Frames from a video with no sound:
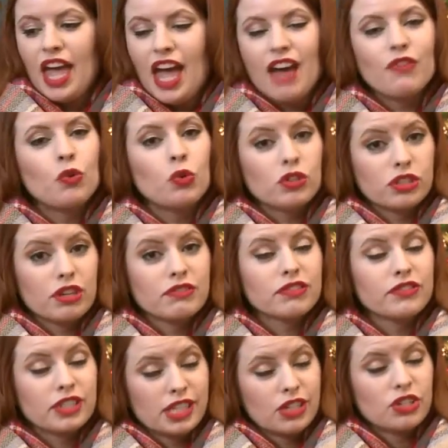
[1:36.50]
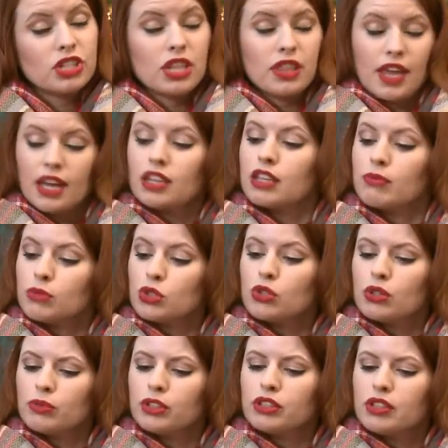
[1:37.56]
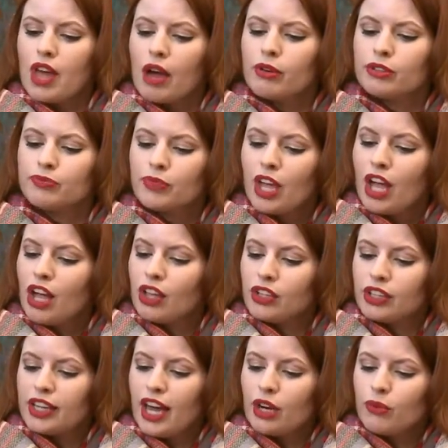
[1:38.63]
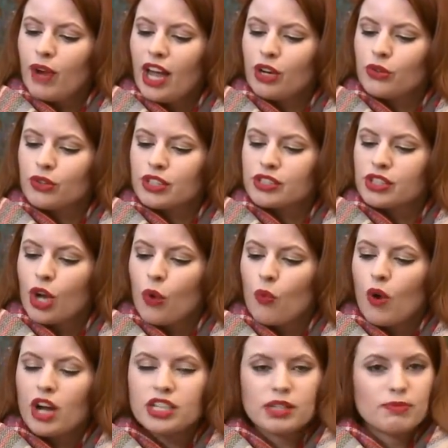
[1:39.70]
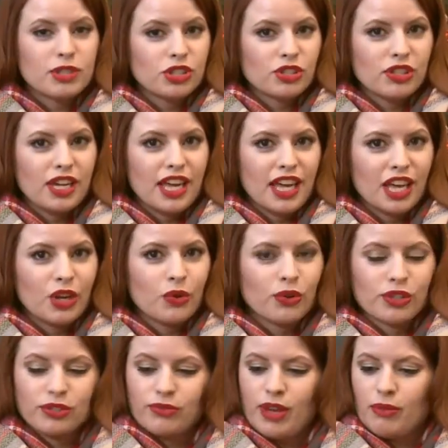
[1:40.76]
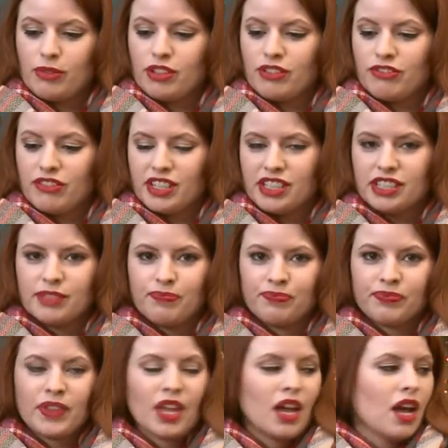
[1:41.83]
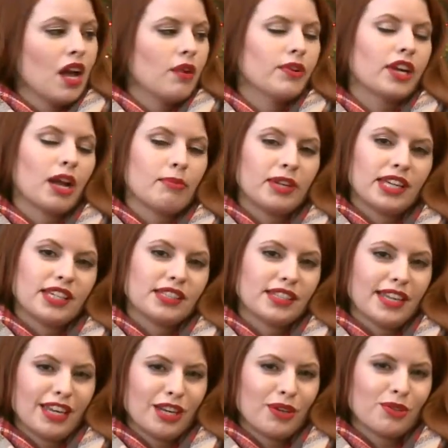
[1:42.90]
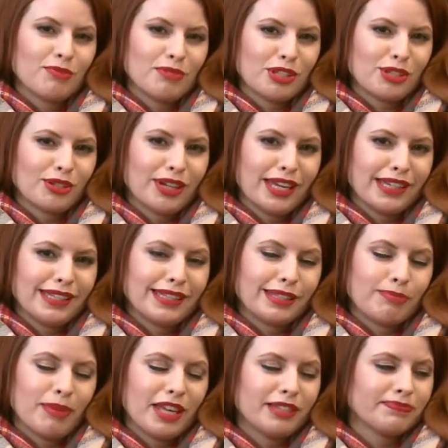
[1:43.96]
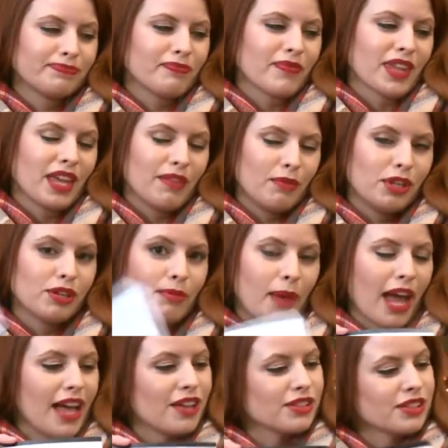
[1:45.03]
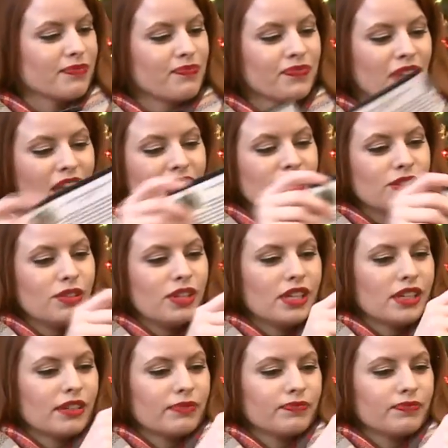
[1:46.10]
Have a horse over for dinner to thank them. Sure, we'll do that one. Learn how to ride a horse. Watch Mr. Ed horse around with your friends. Wonder how many kids today know who Mr. Ed is, but we do in my house. So look,